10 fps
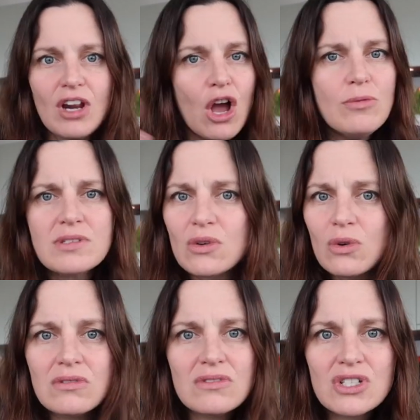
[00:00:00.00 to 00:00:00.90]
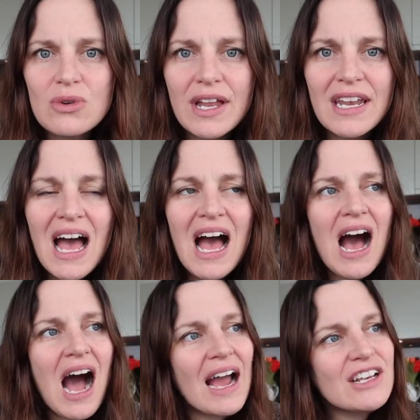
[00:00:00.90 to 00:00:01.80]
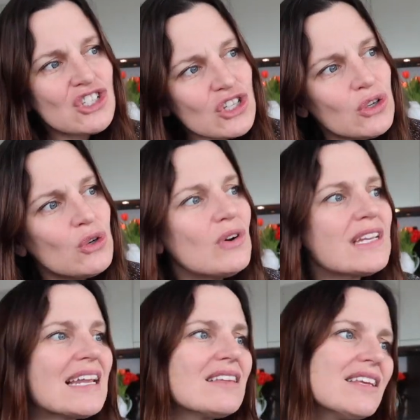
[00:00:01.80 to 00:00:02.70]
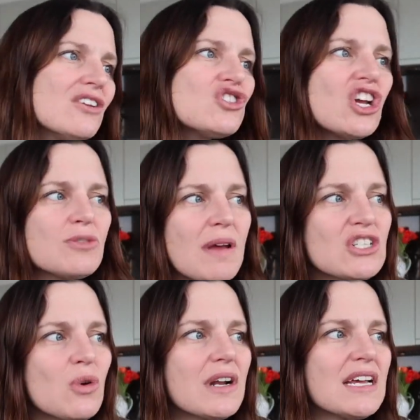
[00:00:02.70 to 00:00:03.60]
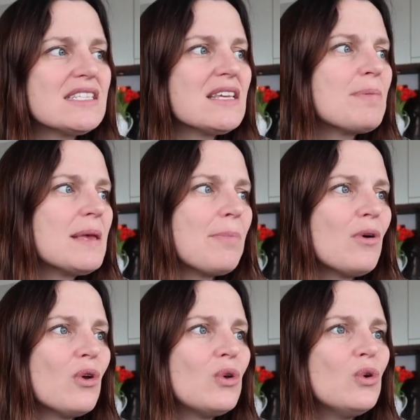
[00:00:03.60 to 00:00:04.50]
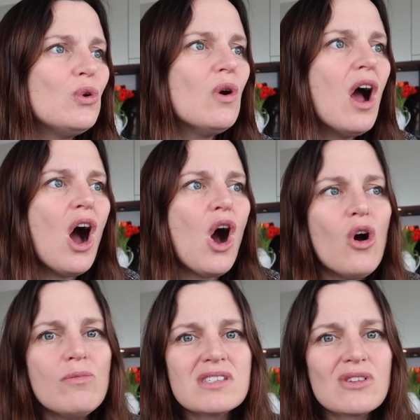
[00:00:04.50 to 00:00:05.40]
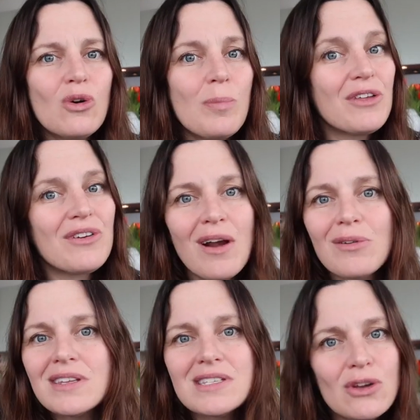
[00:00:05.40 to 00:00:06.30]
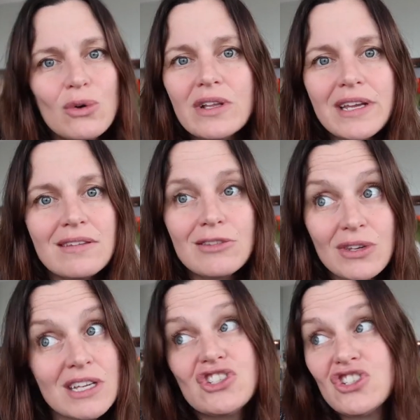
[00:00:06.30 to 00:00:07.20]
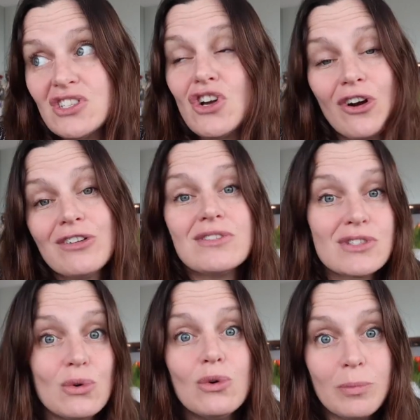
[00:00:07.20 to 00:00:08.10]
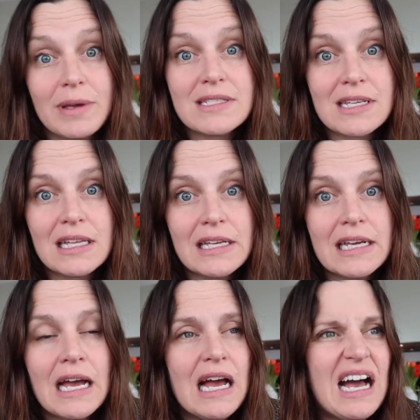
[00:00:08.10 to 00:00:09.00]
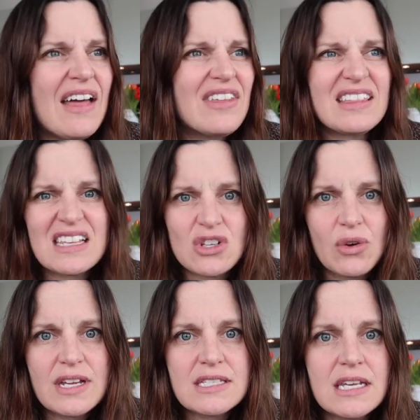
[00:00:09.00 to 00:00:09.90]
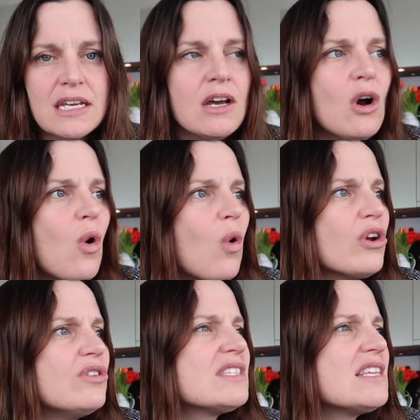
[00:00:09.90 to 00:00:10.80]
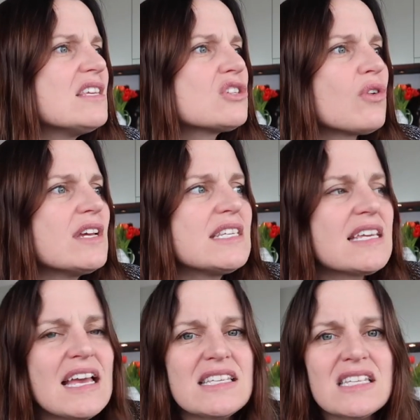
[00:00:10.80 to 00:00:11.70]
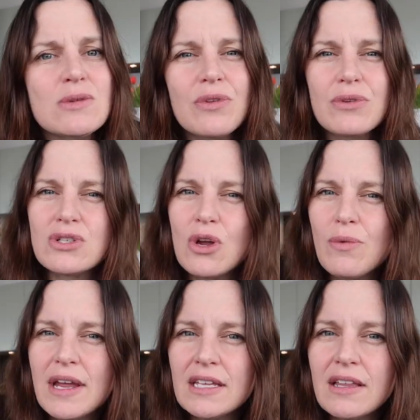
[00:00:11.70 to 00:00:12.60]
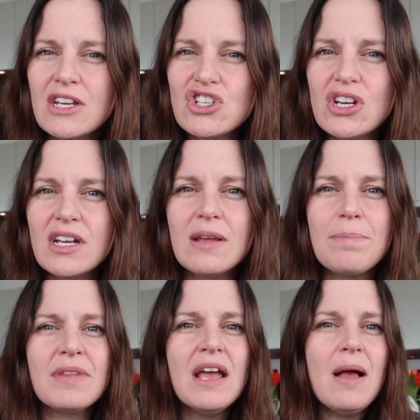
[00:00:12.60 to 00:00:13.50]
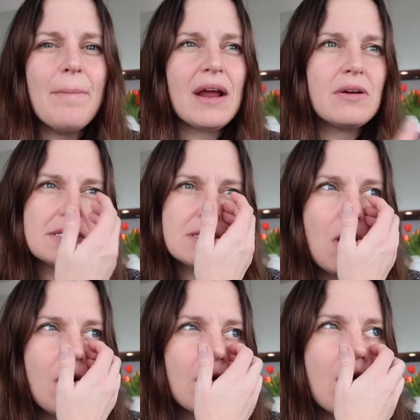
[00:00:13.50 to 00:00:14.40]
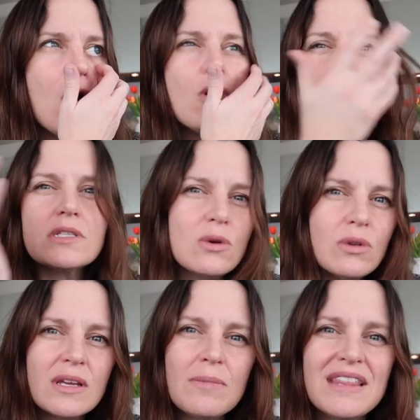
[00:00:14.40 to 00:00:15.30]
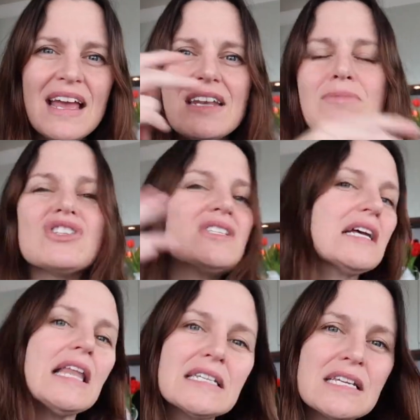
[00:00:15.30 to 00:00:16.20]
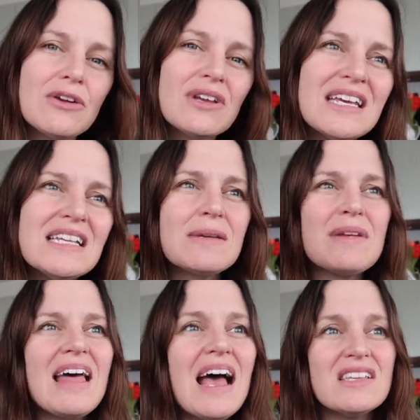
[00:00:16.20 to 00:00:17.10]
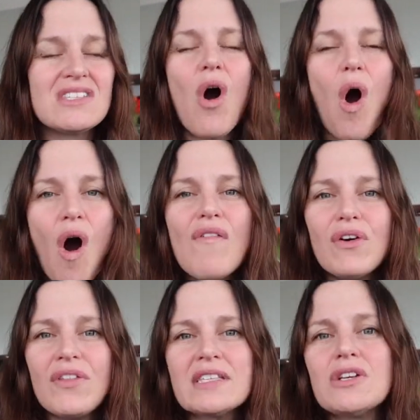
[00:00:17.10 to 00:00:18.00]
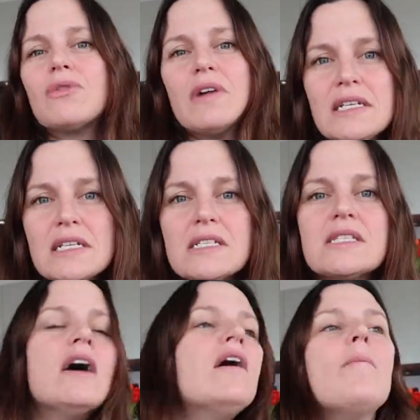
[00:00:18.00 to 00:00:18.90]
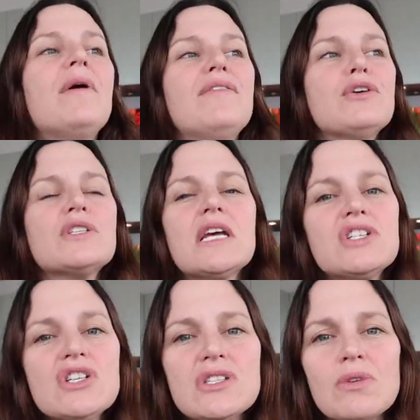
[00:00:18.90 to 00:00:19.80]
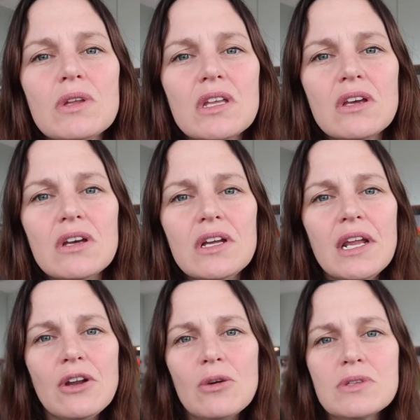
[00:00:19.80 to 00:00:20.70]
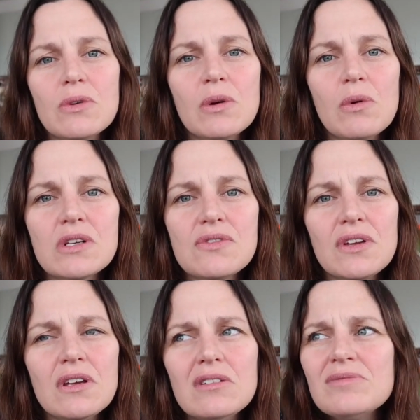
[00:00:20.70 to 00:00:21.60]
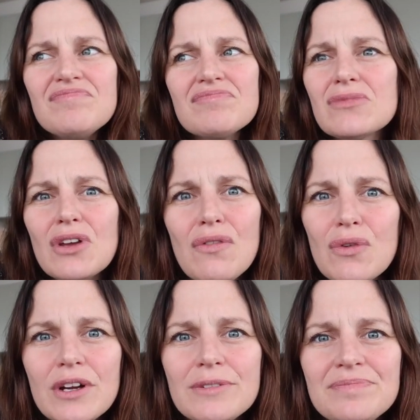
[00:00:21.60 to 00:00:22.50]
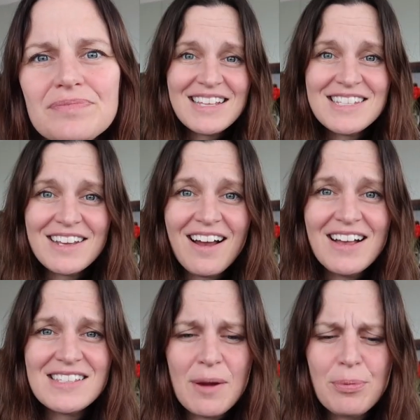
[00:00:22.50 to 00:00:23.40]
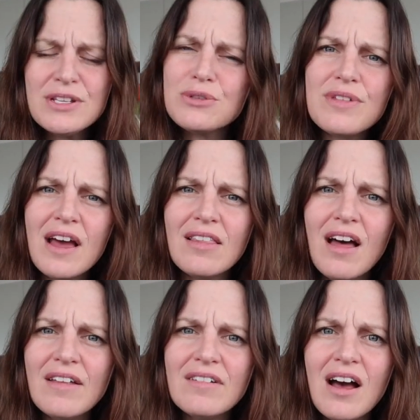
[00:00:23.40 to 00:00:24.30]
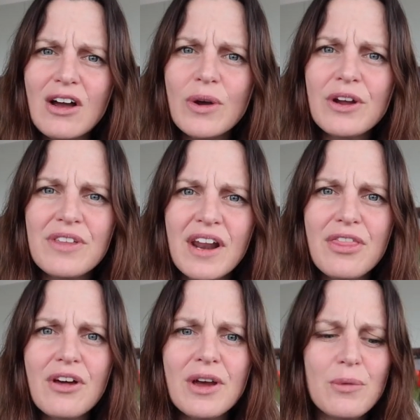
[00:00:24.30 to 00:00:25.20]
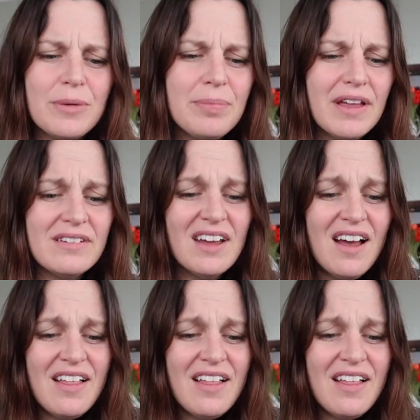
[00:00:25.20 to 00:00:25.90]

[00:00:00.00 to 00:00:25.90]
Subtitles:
homeschool, do it. I do get a little judgmental when I see people who homeschool, but they're not really schooling. Their kids just aren't in school, basically. I think that's crazy. Or you see these crazy cases where there's no regulation and parents are homeschooling, but they end up just neglecting their kids. I mean, that is awful. That's horrendous. But if your intentions are really good and homeschooling works for you, go for it. That's it, guys. I breezed through that a lot quicker than I thought I would, but